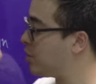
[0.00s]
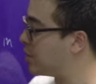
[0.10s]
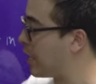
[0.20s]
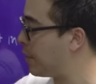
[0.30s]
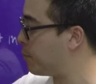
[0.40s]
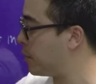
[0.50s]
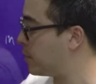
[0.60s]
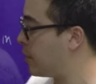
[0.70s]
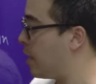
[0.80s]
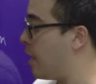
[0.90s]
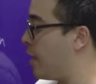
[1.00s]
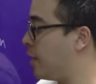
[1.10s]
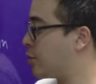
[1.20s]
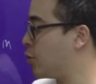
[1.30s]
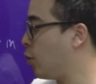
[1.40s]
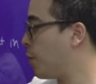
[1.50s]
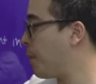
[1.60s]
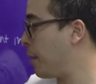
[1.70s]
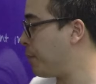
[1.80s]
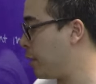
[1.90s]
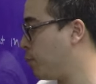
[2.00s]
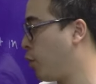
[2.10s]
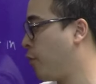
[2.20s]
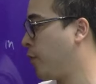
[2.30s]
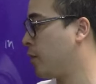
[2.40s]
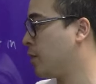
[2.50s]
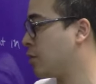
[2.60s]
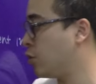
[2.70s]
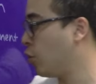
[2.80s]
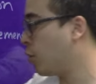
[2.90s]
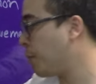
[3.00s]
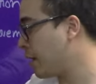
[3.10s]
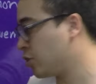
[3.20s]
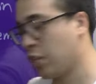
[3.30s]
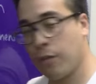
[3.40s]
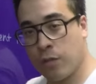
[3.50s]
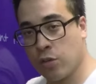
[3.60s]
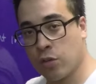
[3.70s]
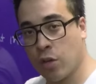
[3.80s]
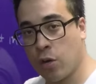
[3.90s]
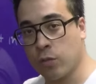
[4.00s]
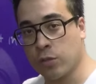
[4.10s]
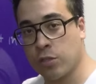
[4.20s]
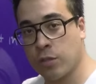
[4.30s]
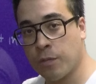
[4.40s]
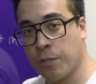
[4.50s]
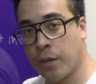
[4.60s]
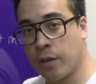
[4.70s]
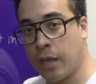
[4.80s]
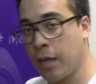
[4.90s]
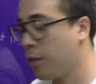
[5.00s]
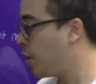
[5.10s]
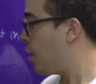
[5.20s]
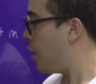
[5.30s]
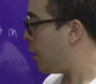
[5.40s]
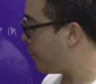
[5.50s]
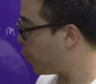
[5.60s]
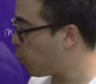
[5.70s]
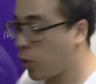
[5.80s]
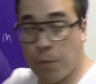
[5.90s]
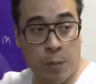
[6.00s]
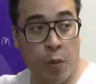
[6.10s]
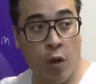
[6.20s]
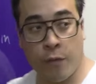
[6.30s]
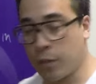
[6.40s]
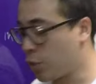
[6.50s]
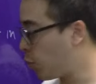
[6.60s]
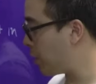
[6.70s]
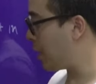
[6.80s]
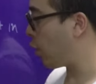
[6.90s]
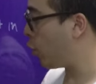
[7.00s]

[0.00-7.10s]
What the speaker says: statement, it's not about being perfect. It's not about achieving your goals, okay? If you want to be perfect, you want to get